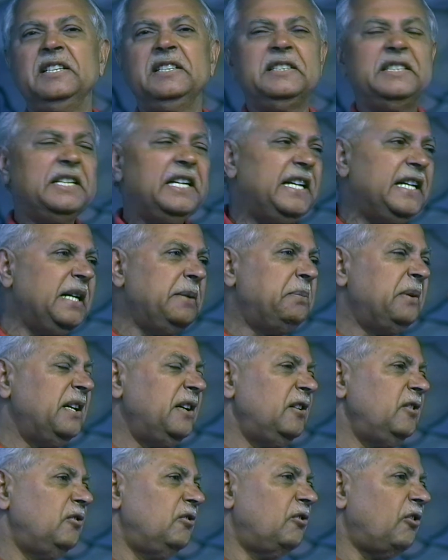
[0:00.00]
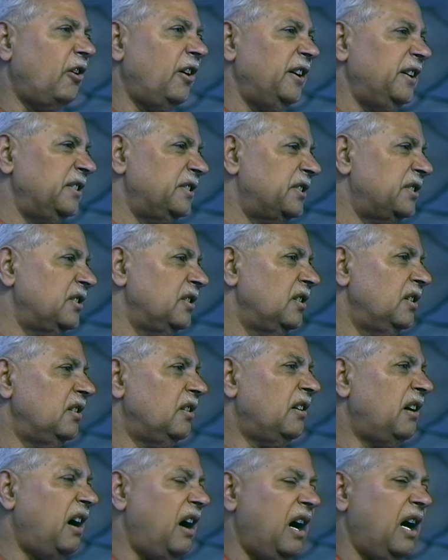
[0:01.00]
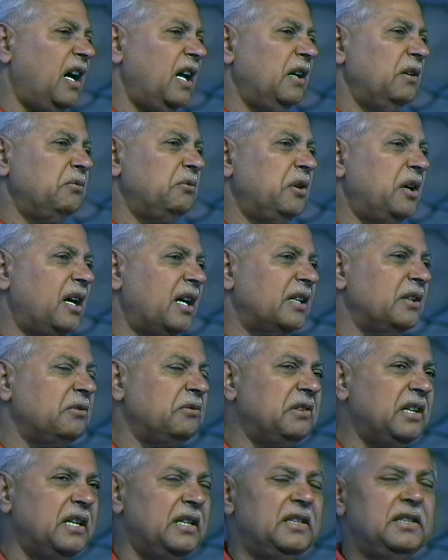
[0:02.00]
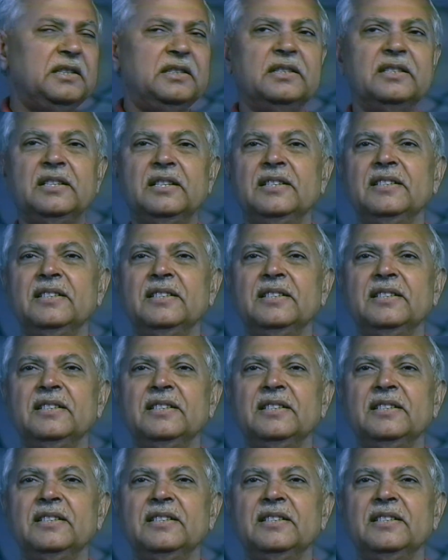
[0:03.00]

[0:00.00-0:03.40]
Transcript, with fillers: terrible noise all over the world.